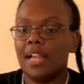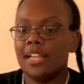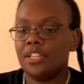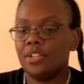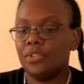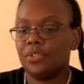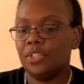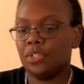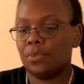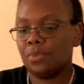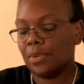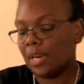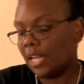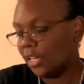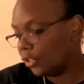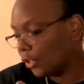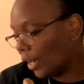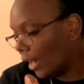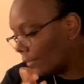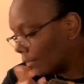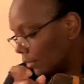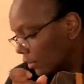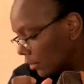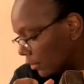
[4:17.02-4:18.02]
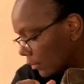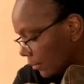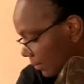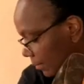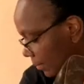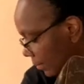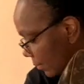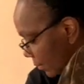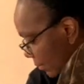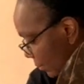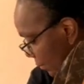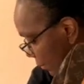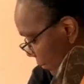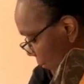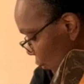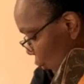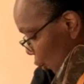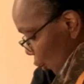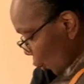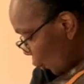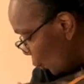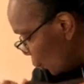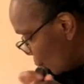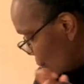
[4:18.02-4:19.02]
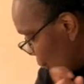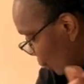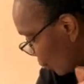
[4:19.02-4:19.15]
I use this when I travel too.